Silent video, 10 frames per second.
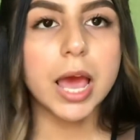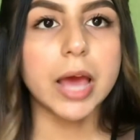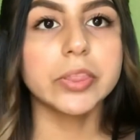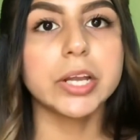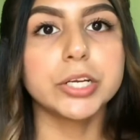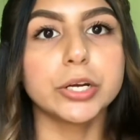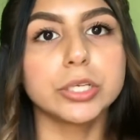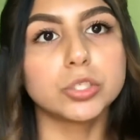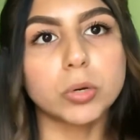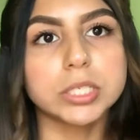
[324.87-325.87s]
and then you're
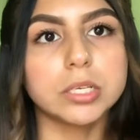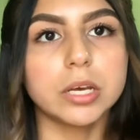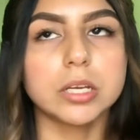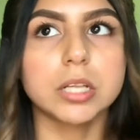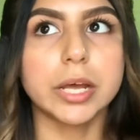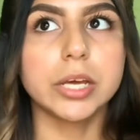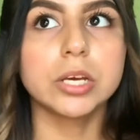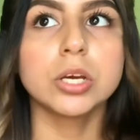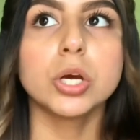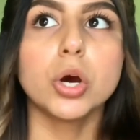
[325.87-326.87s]
endorsing it, like,
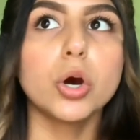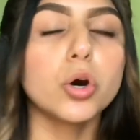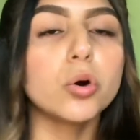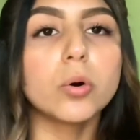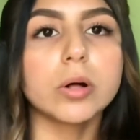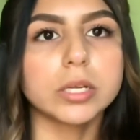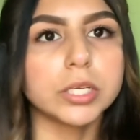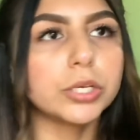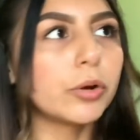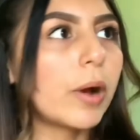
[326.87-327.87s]
oh,
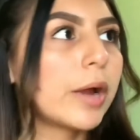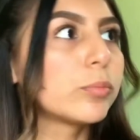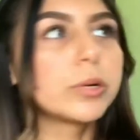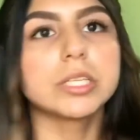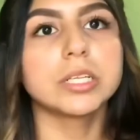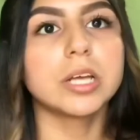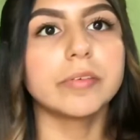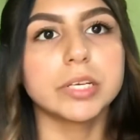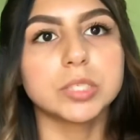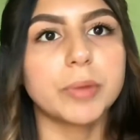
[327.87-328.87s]
I really
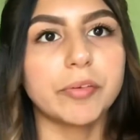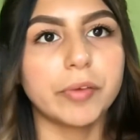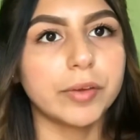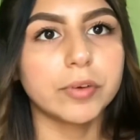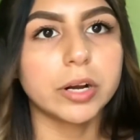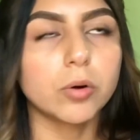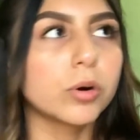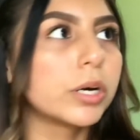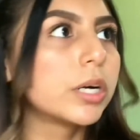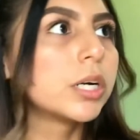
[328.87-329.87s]
love it, it's my favorite,
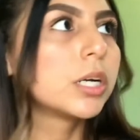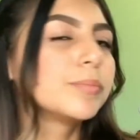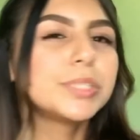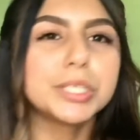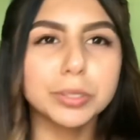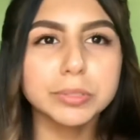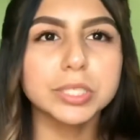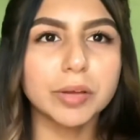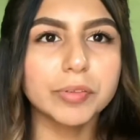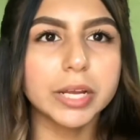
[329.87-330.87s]
or
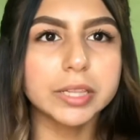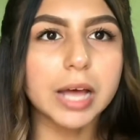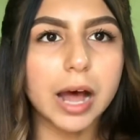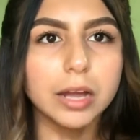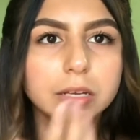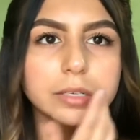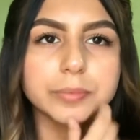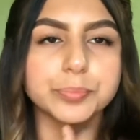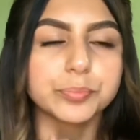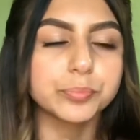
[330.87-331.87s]
stuff like that.
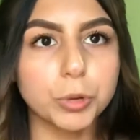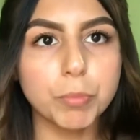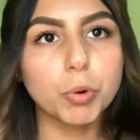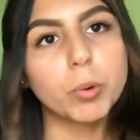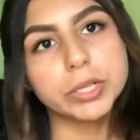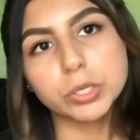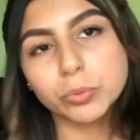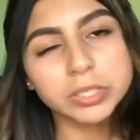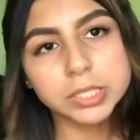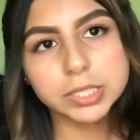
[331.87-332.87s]
Number one, they're
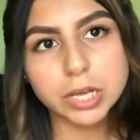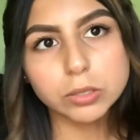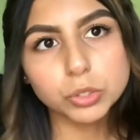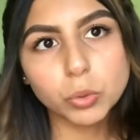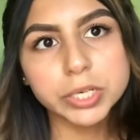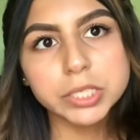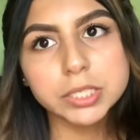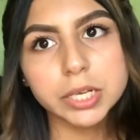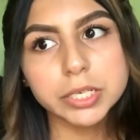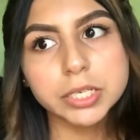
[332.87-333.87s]
really sales
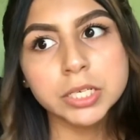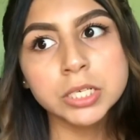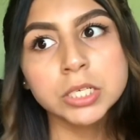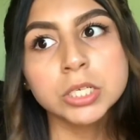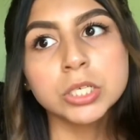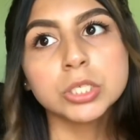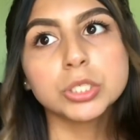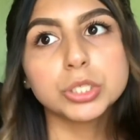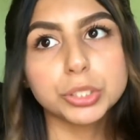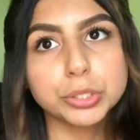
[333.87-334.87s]
orientated.
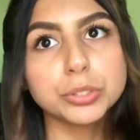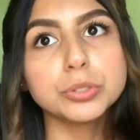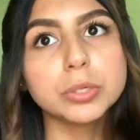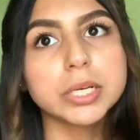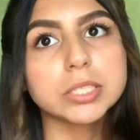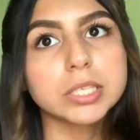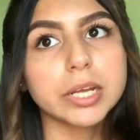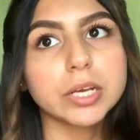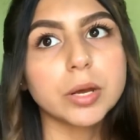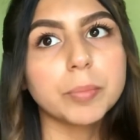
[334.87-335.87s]
Two, it's
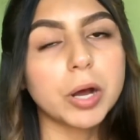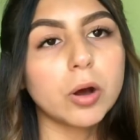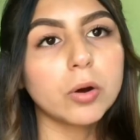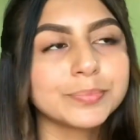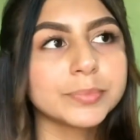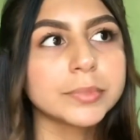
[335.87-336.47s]
like about